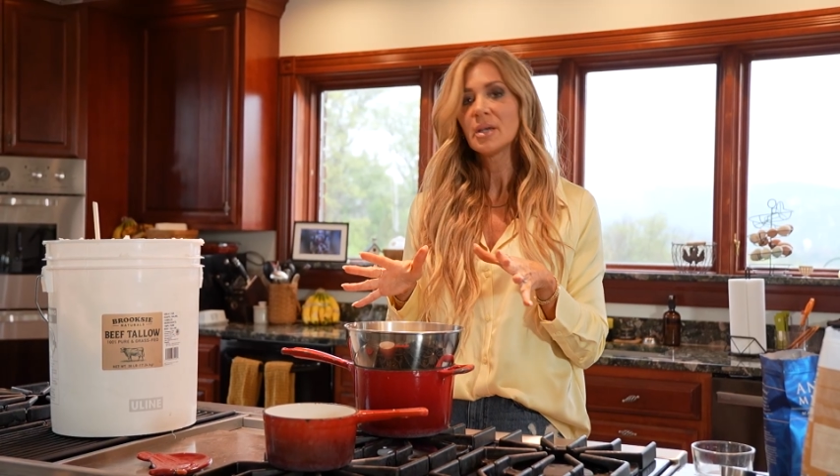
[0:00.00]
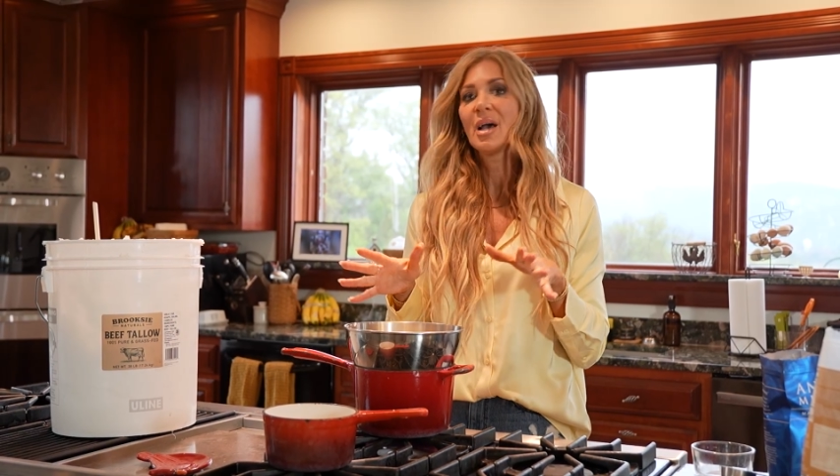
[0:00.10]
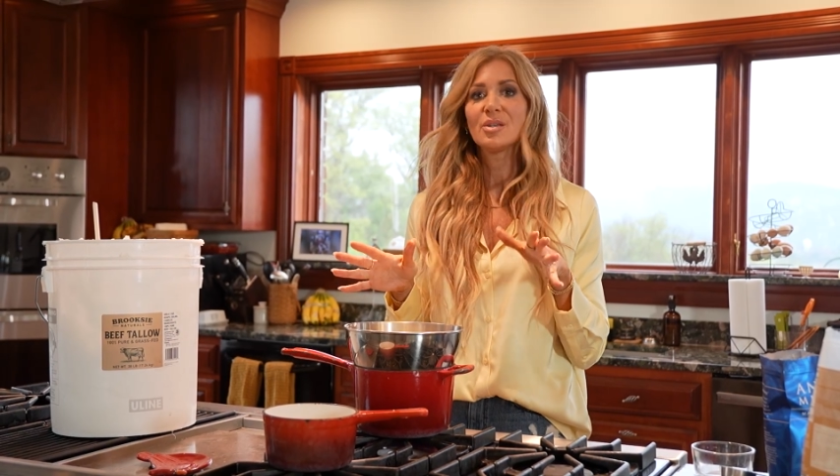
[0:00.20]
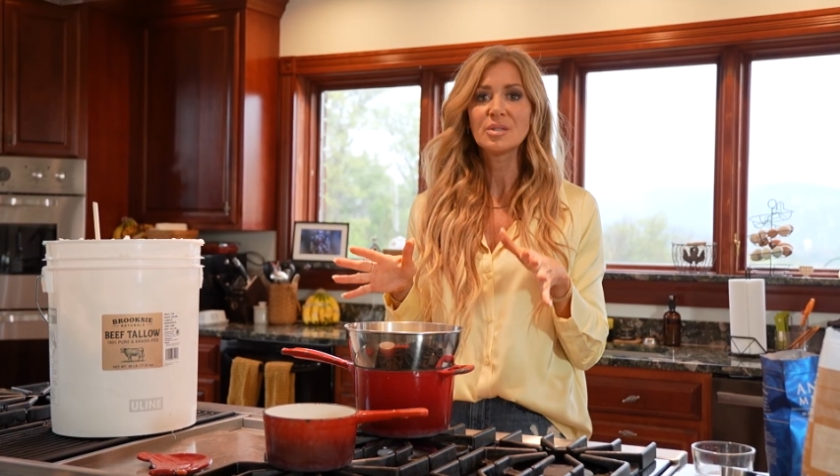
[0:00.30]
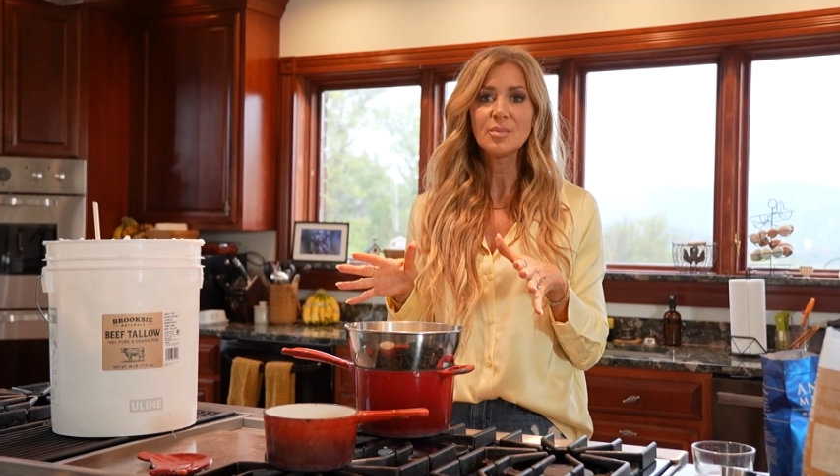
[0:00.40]

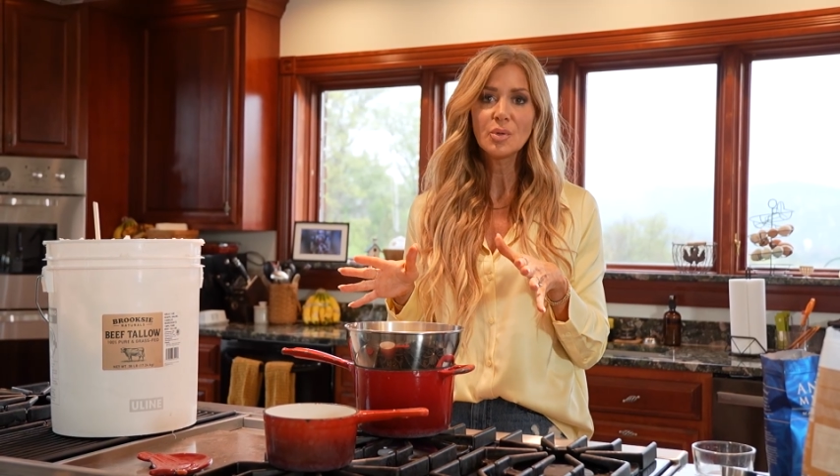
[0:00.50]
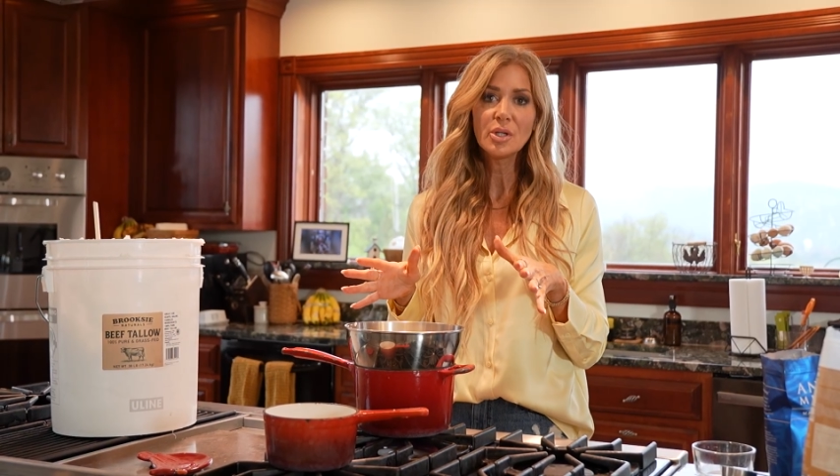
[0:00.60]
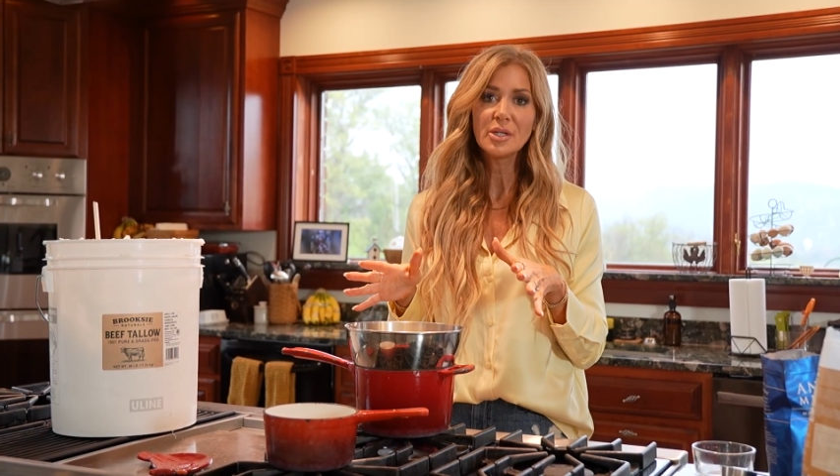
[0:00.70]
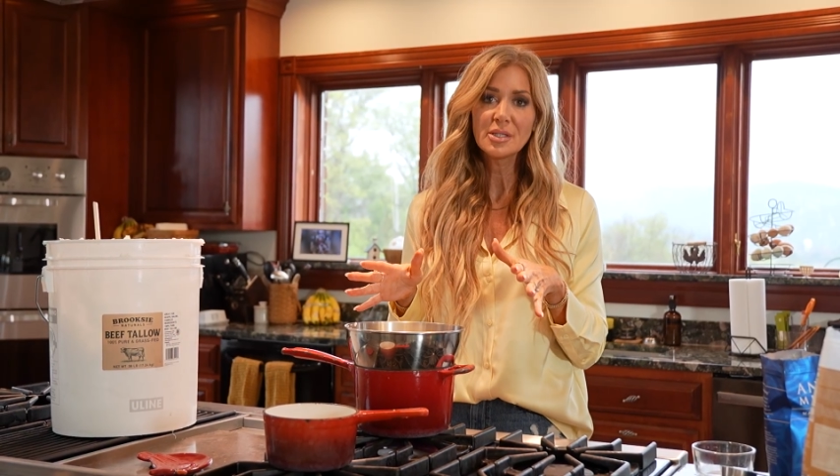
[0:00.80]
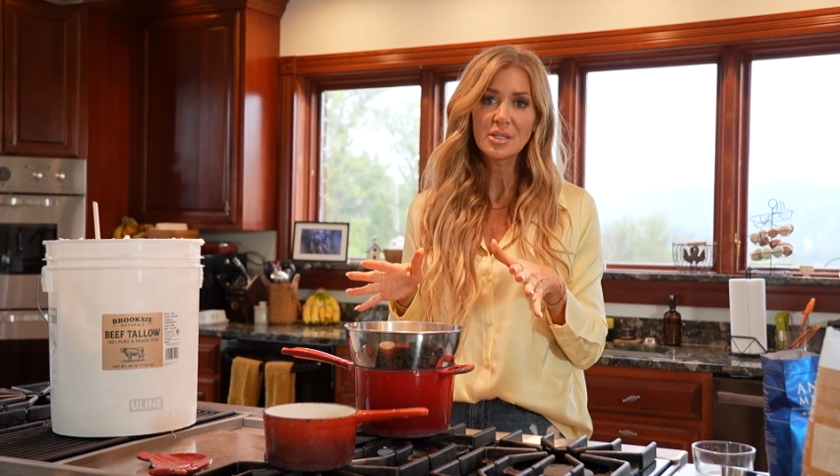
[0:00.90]
how simple
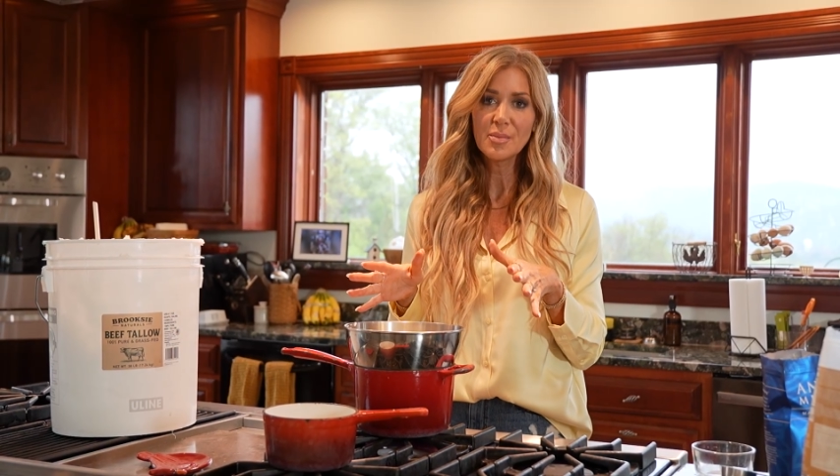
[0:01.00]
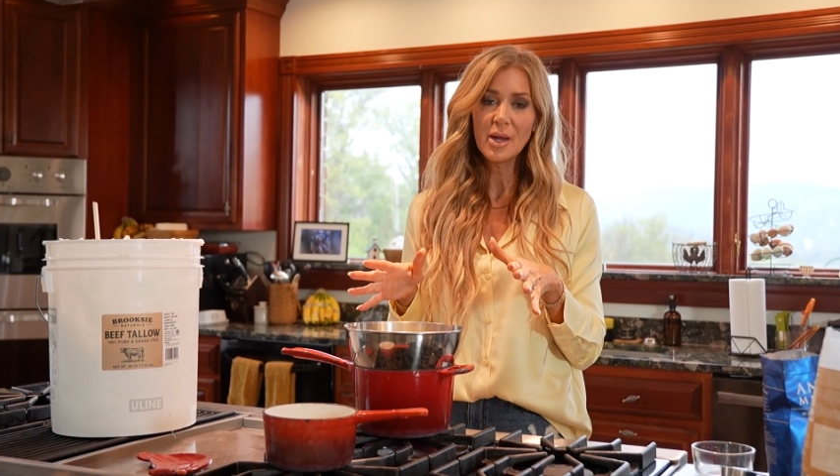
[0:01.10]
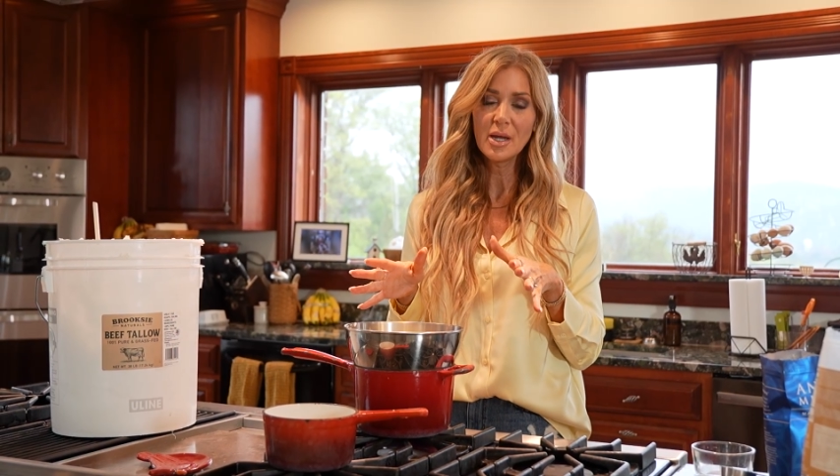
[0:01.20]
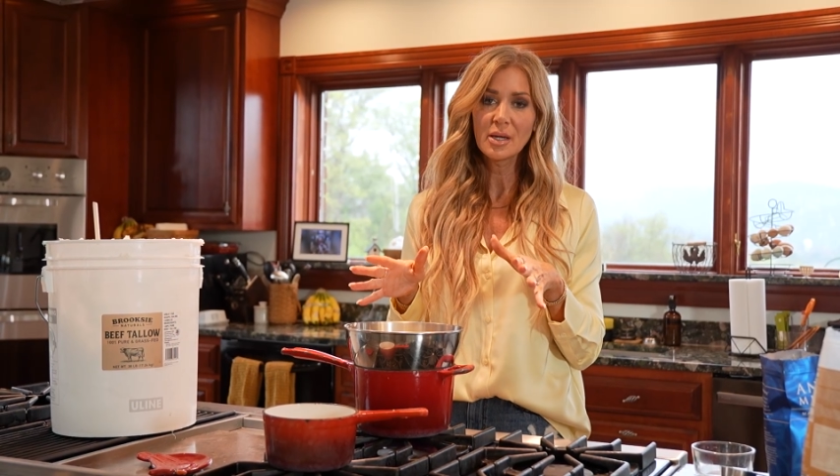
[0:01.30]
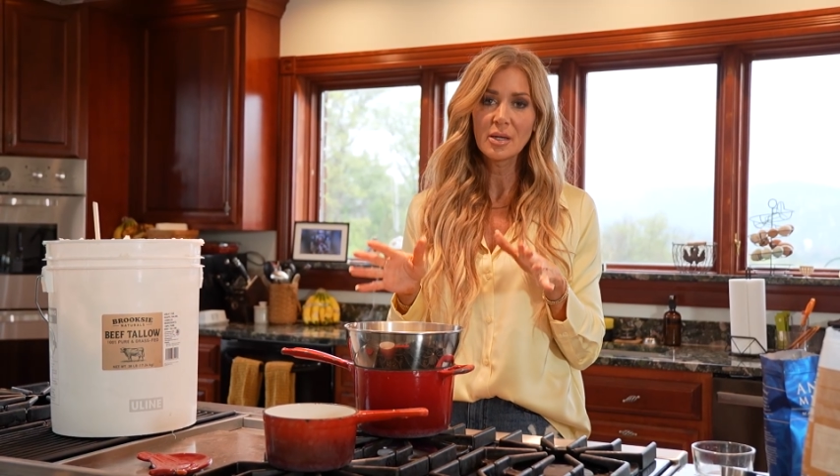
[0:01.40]
it is to
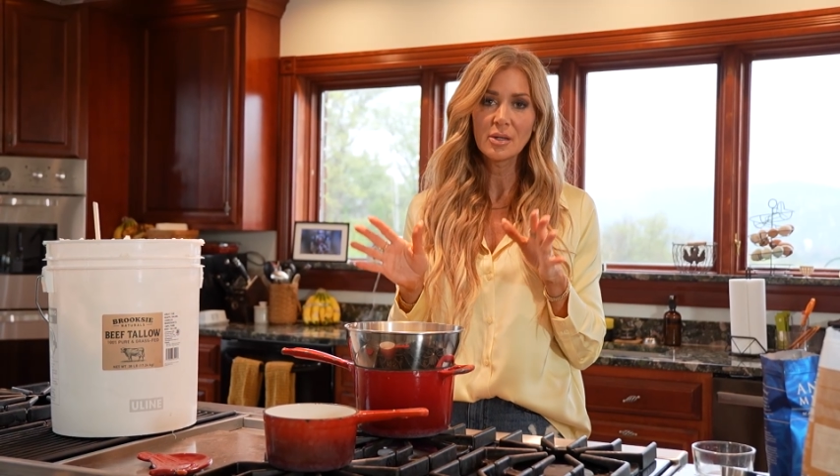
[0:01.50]
make.